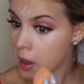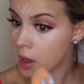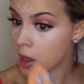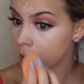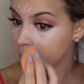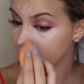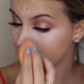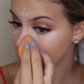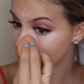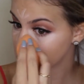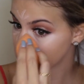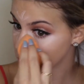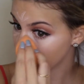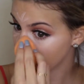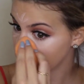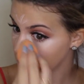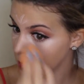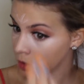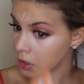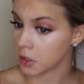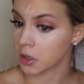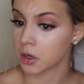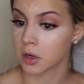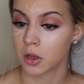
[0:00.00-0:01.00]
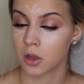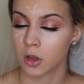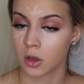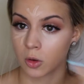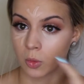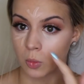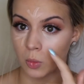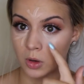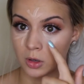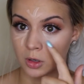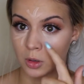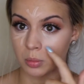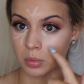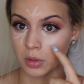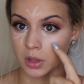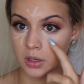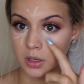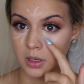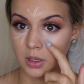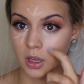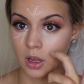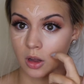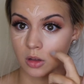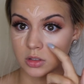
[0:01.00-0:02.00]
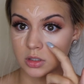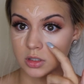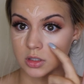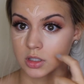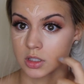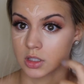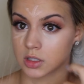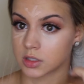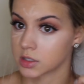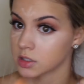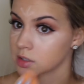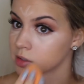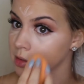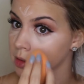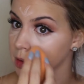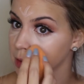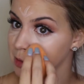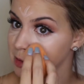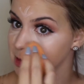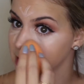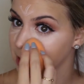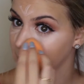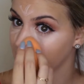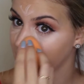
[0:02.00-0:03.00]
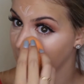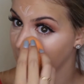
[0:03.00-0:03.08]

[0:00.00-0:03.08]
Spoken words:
And make sure when you're blending out this concealer